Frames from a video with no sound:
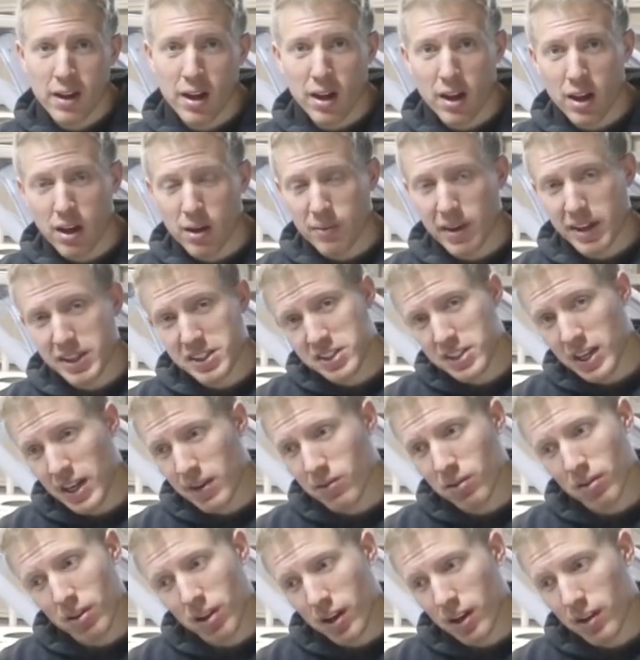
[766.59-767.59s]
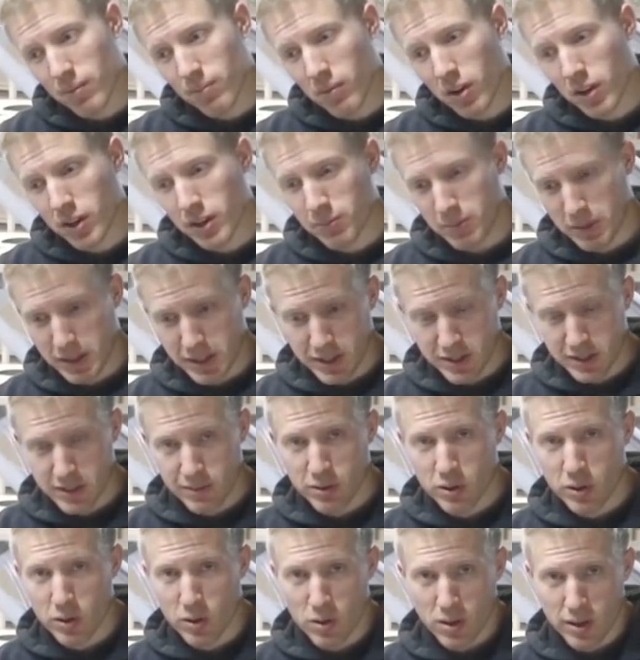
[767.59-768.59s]
I saved a lot of money because
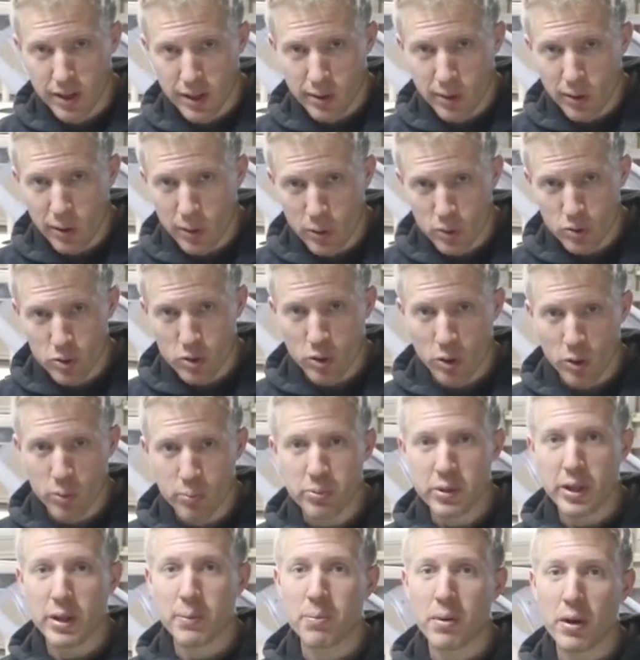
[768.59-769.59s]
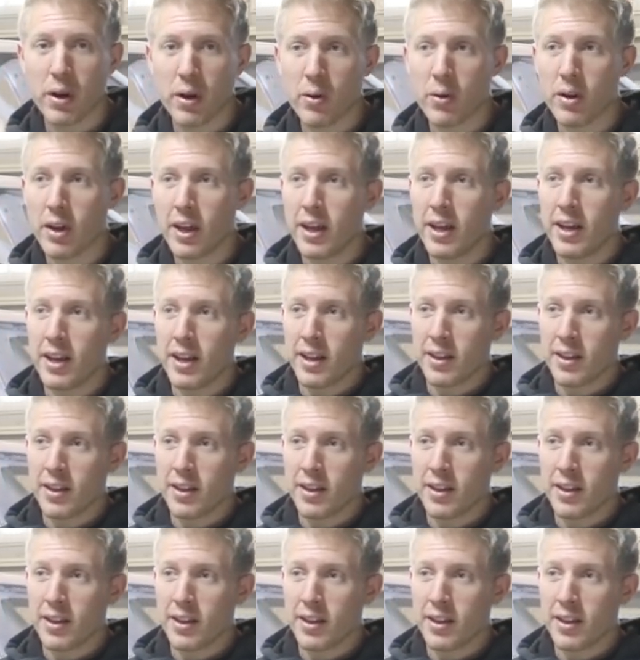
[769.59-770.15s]
if you go to like Lowe's or Home Depot,